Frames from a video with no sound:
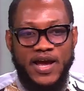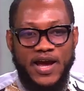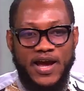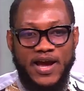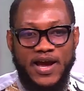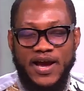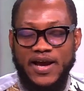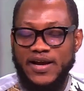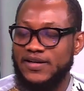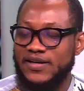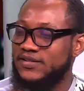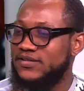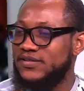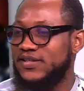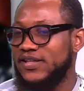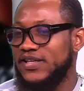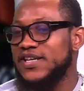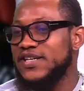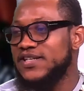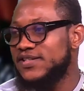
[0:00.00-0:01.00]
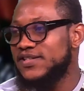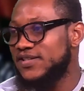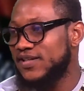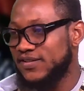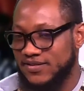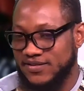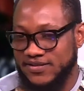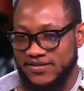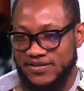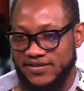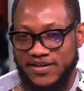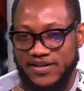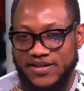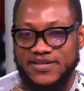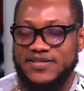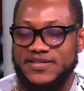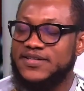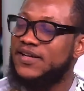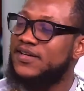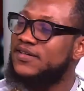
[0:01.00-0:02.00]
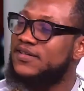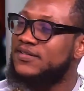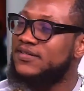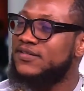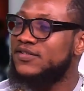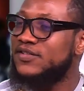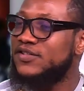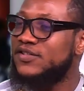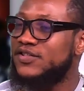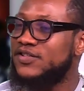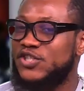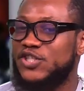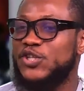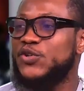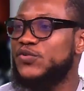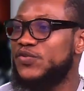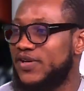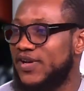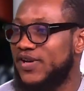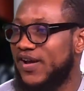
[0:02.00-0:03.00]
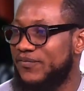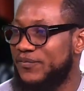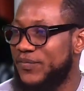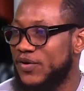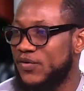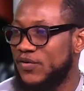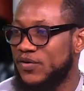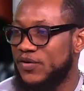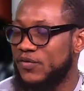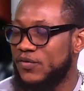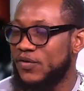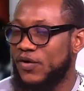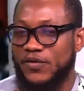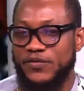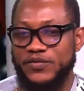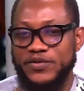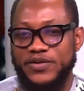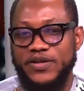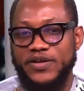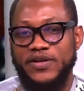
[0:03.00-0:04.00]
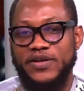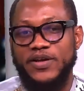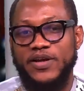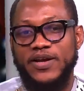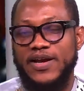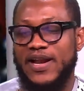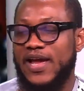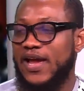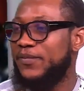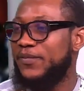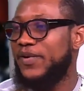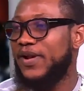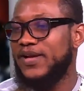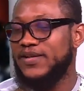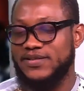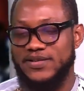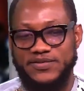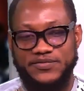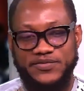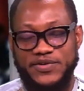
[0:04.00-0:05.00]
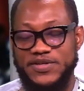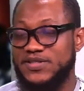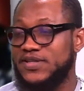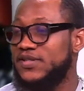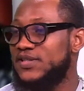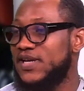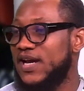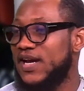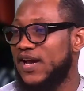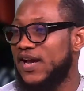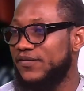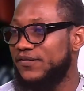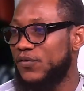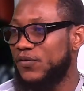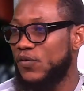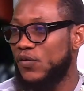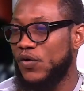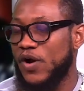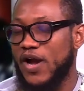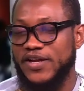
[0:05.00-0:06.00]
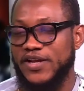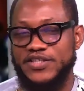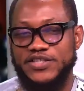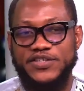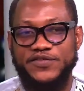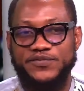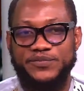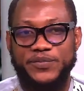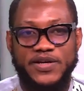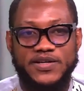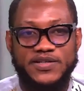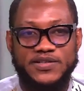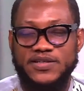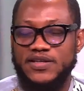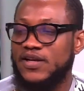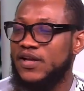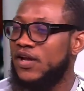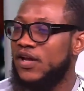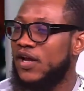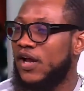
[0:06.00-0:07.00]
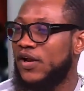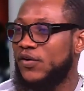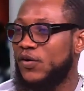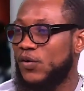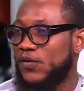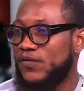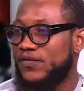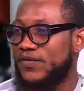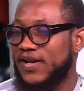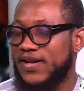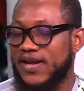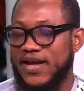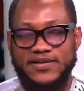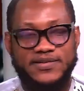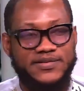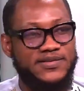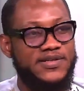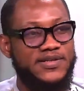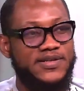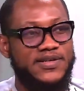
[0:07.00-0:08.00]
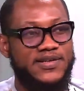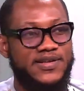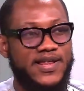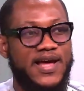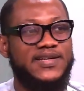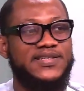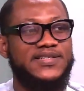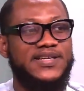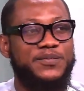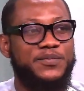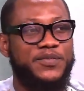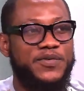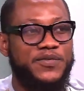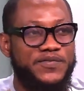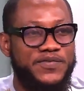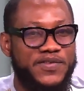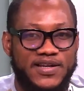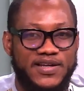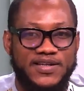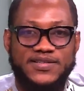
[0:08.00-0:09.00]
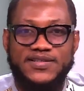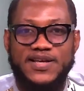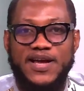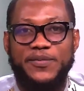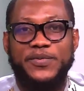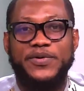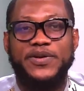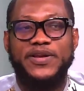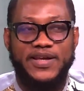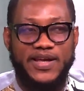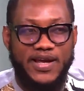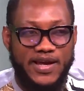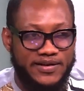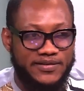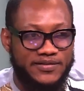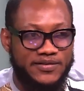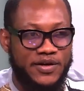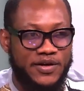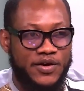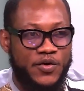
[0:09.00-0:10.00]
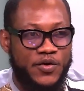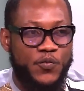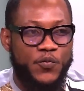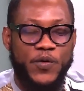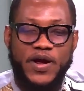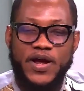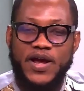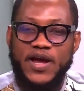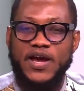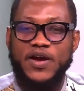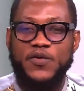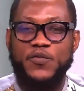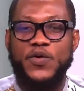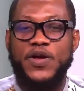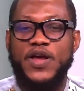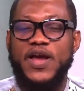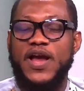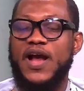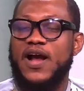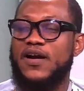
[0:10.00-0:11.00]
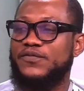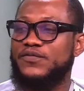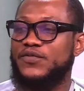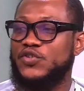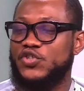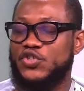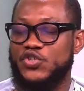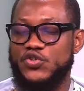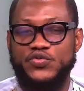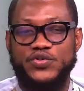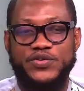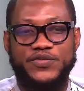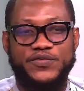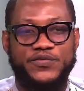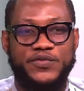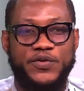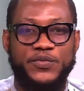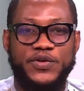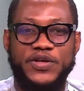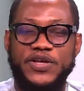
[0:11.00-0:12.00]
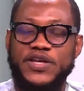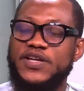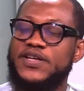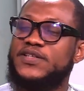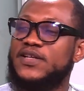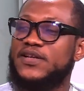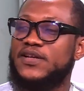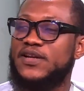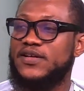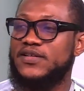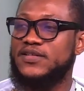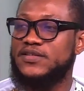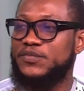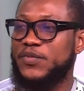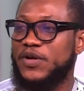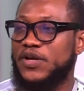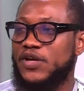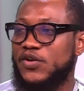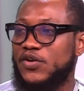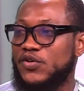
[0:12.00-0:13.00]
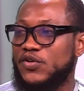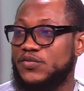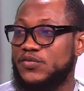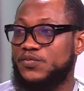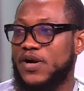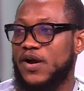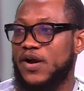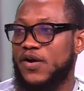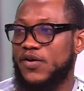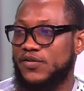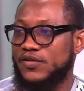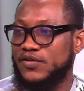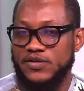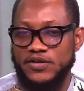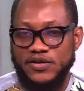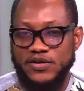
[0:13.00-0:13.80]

the Eastern children have been on the limelight in recent time for achievements and all of that, and that type of thing has happened again, where we have the children from the Easterners making us proud